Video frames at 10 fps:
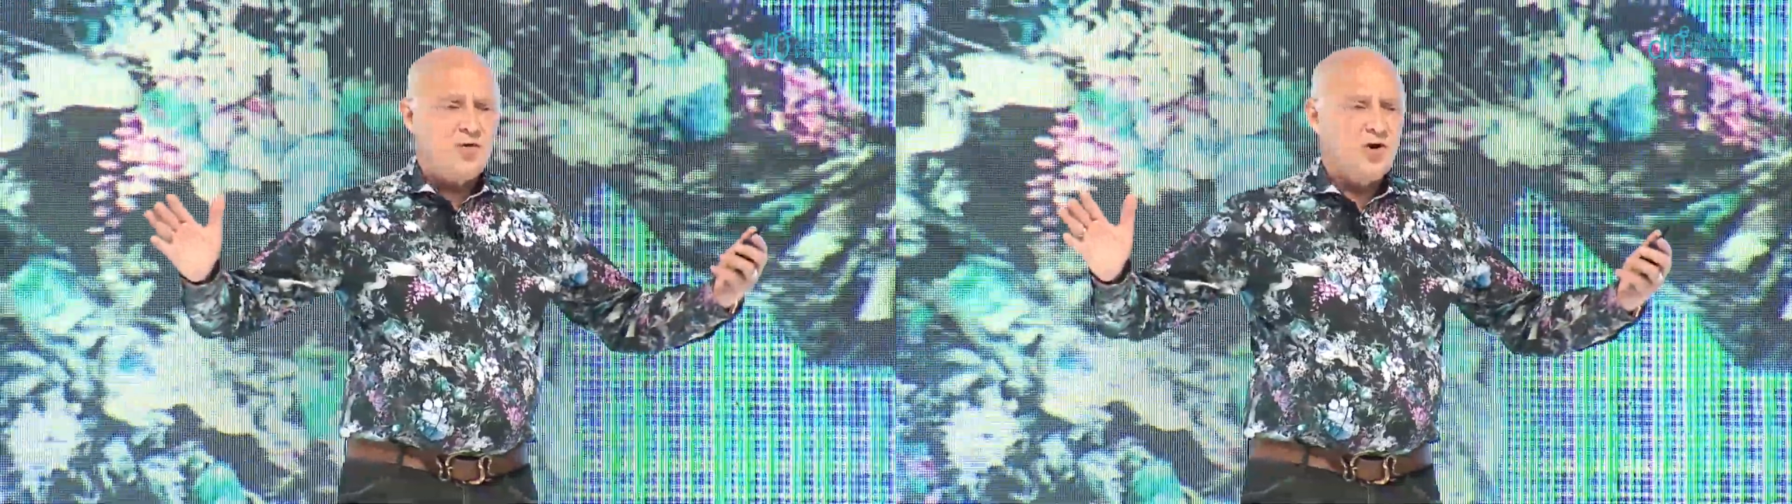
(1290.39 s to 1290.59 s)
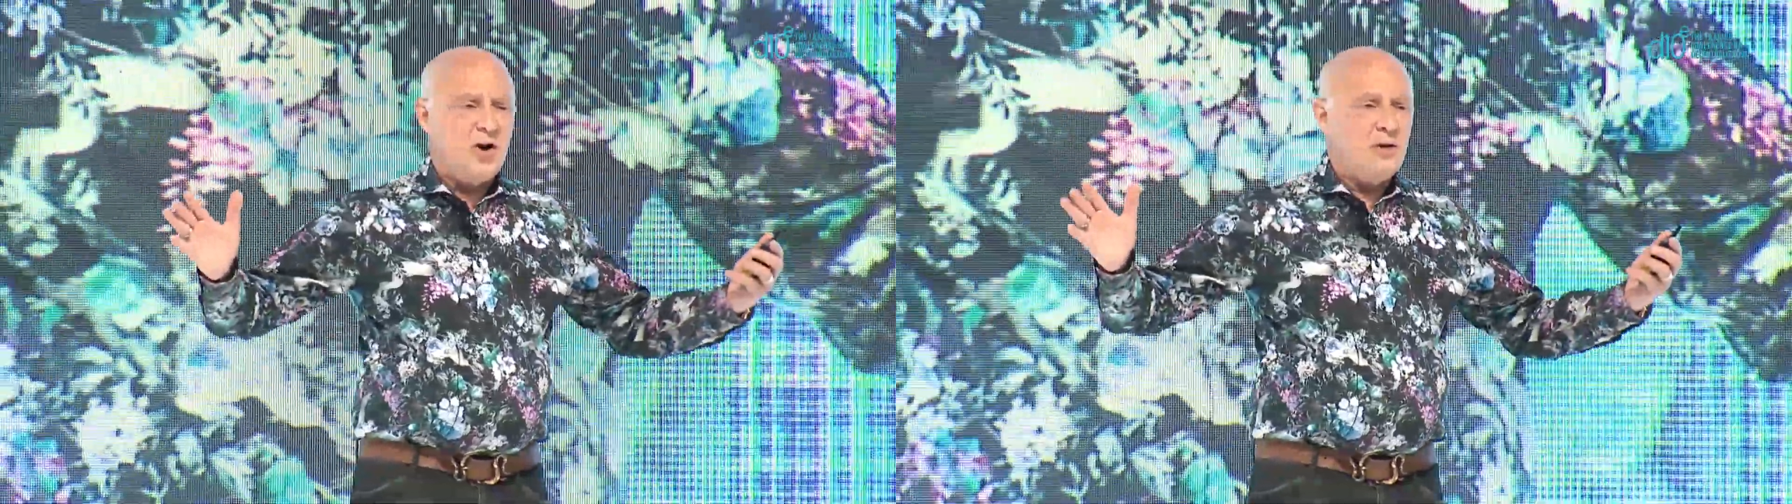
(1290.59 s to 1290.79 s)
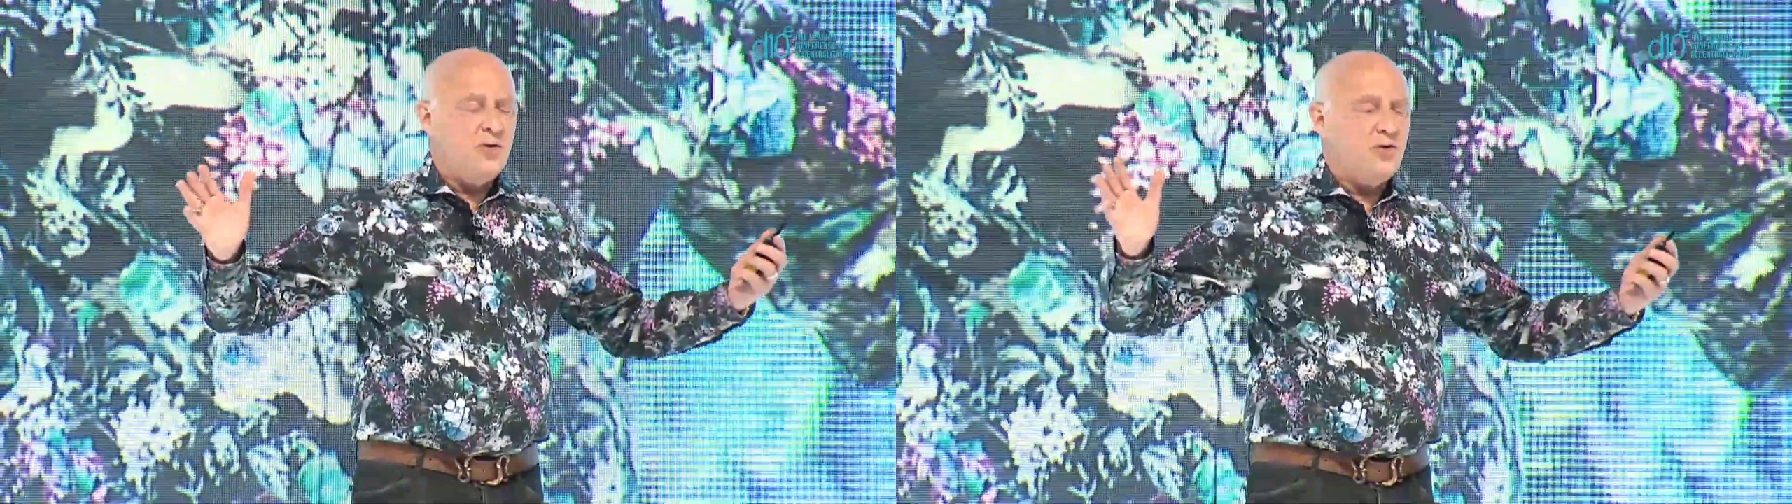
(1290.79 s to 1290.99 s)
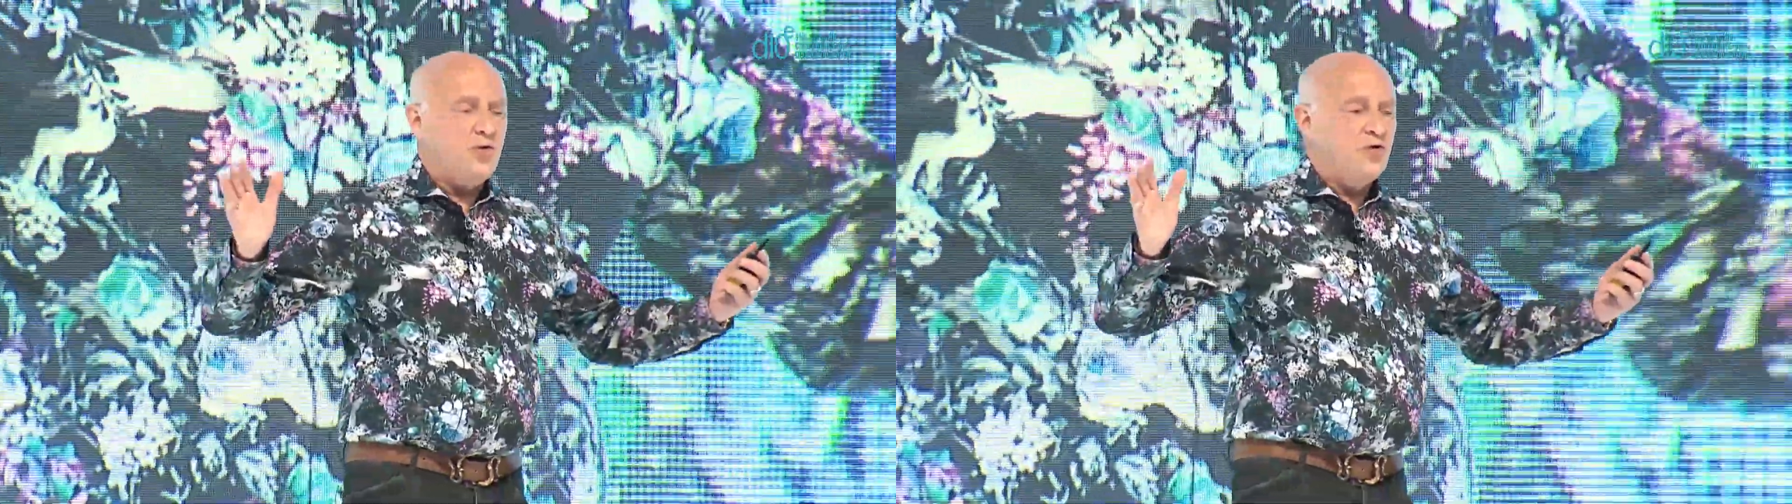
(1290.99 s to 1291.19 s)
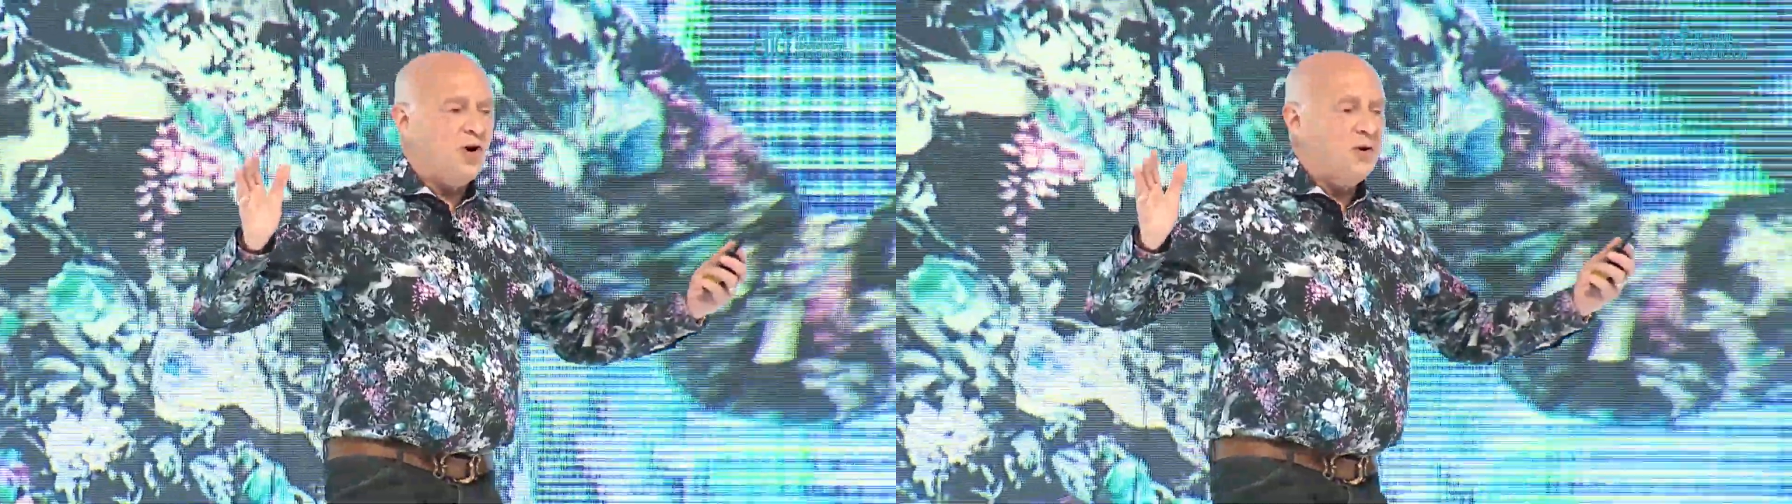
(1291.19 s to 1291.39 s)
challenge
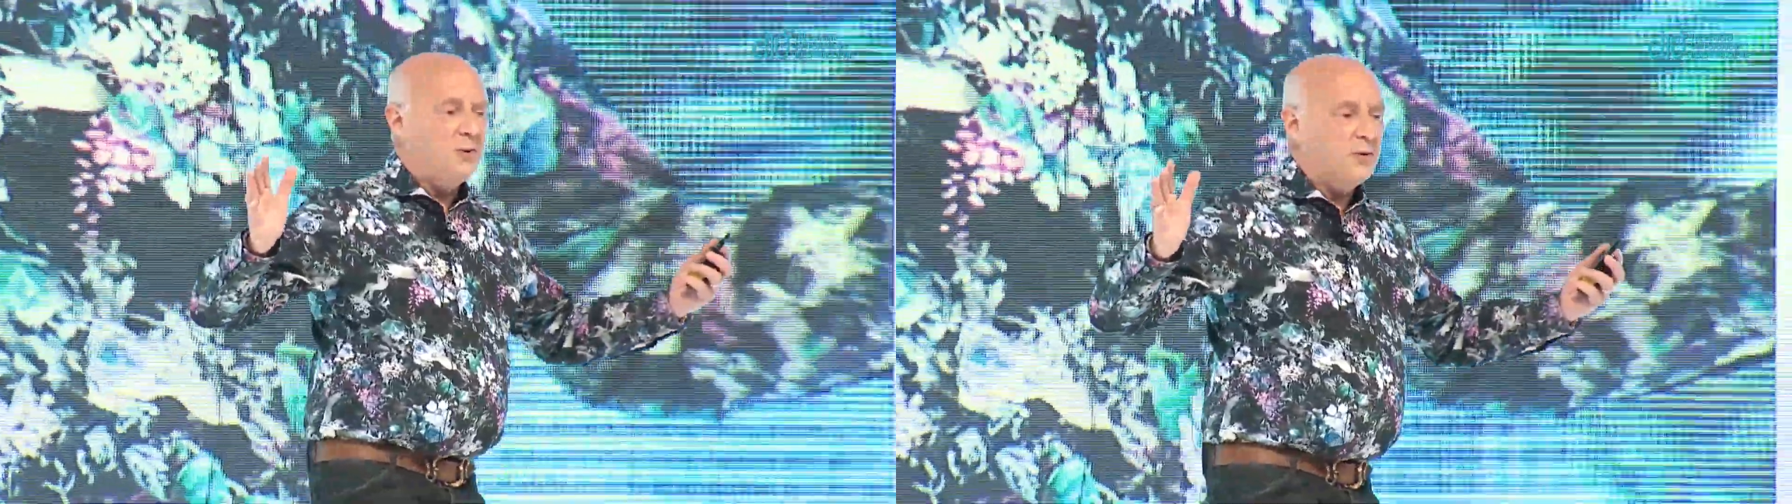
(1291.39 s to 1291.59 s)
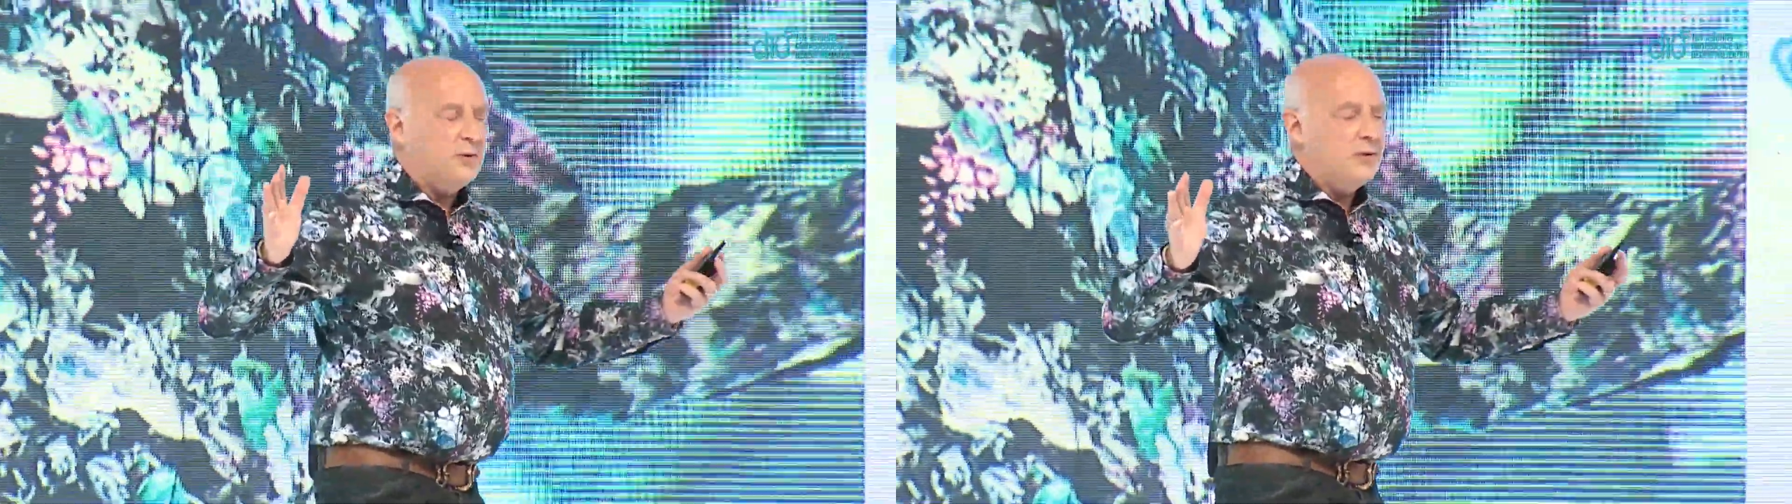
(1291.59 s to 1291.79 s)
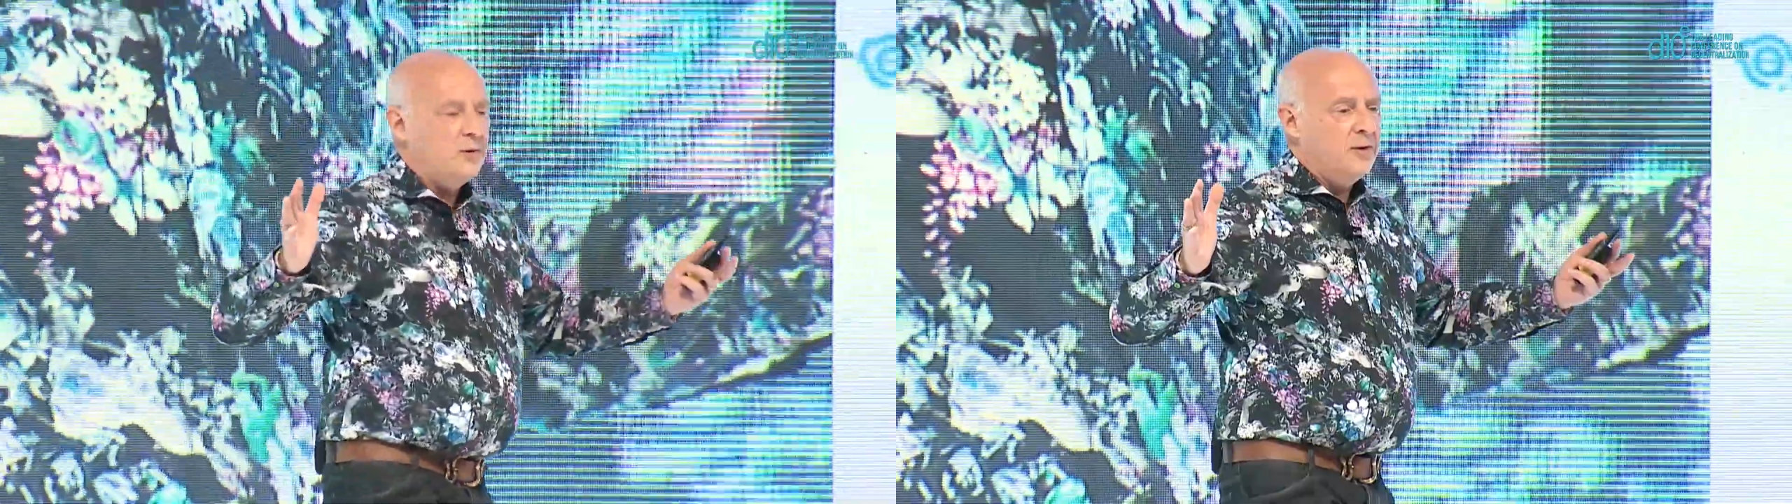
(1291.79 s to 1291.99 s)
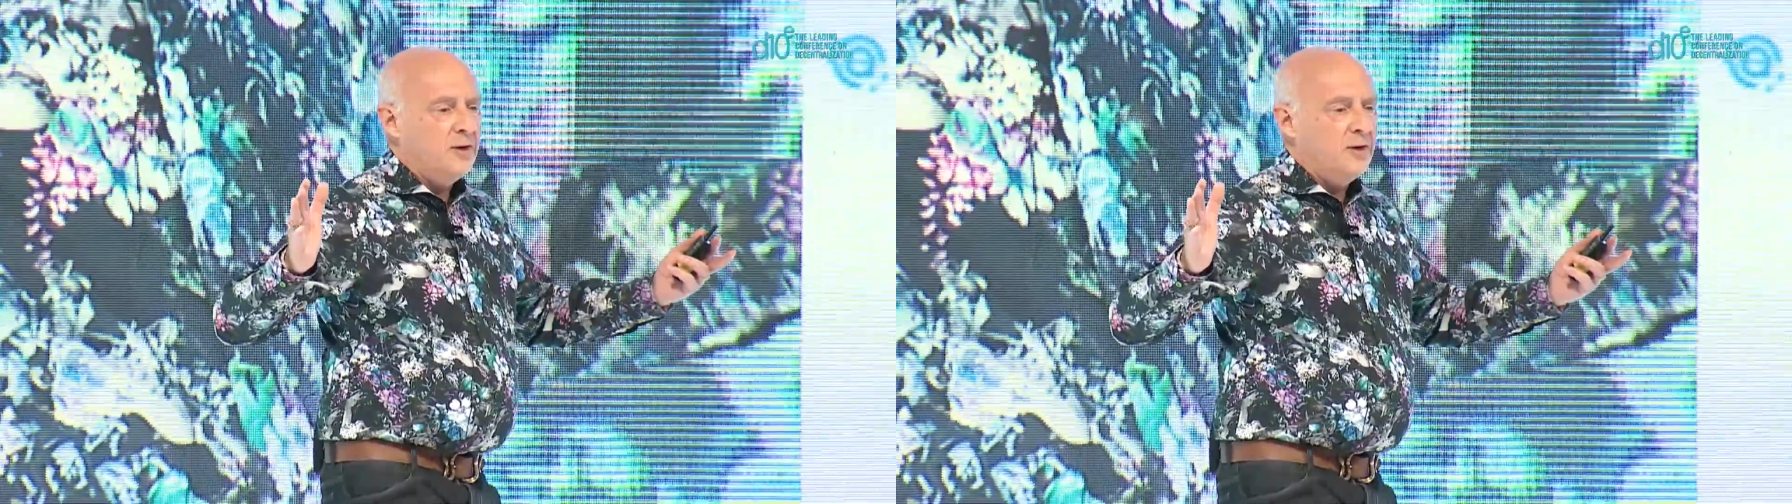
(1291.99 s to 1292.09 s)
in general,